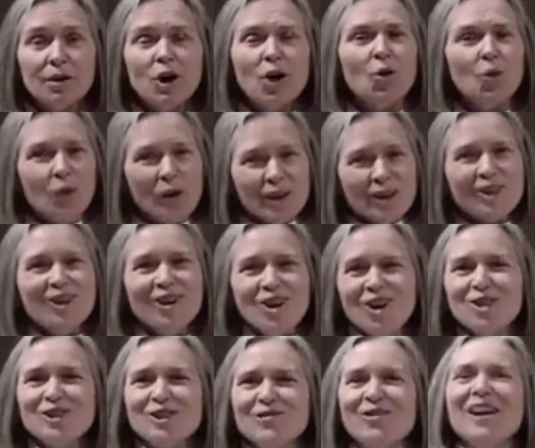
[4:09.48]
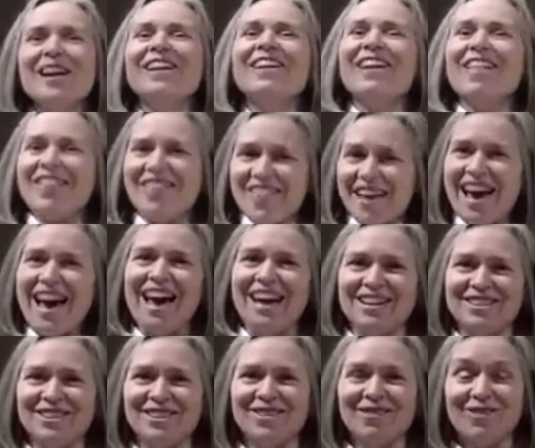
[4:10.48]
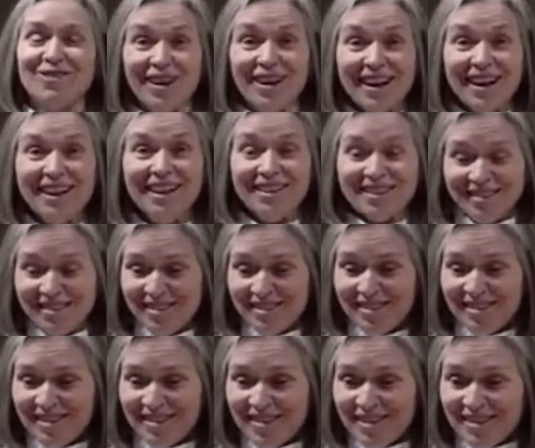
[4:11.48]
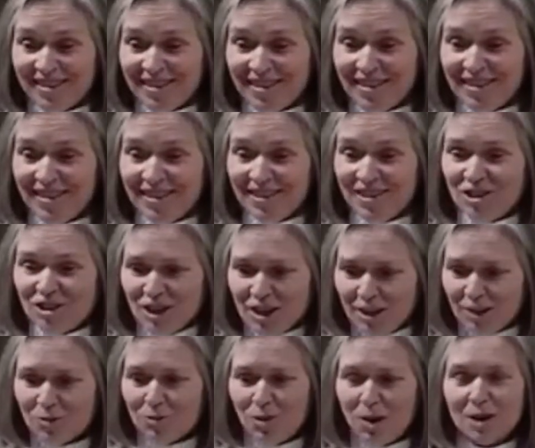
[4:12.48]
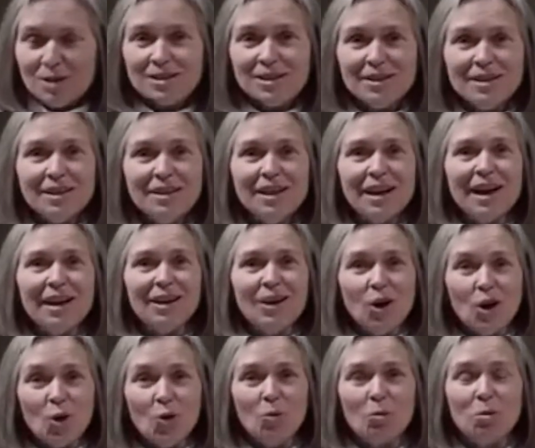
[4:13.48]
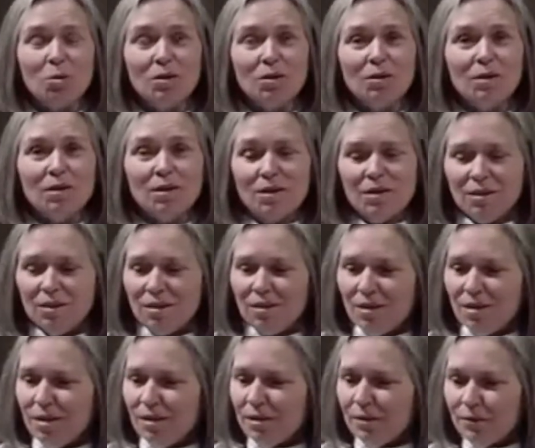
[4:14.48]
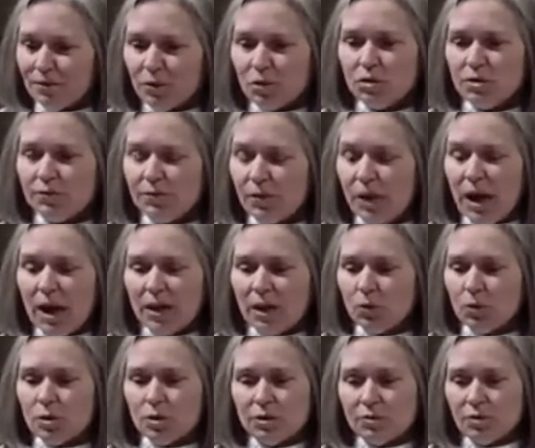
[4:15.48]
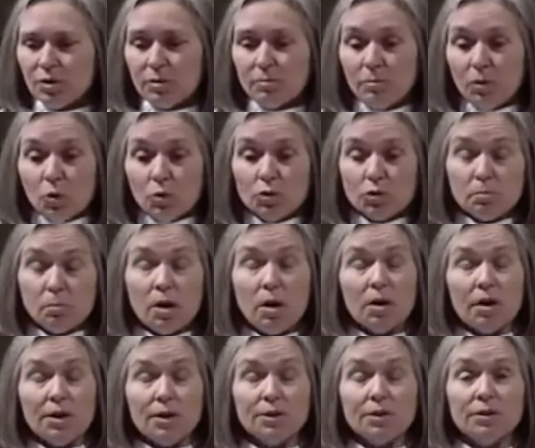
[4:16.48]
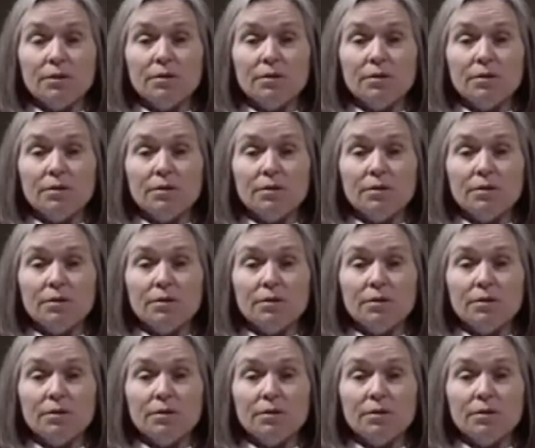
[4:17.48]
We could cultivate that, right? Generosity and hope. The first followers, for the most part,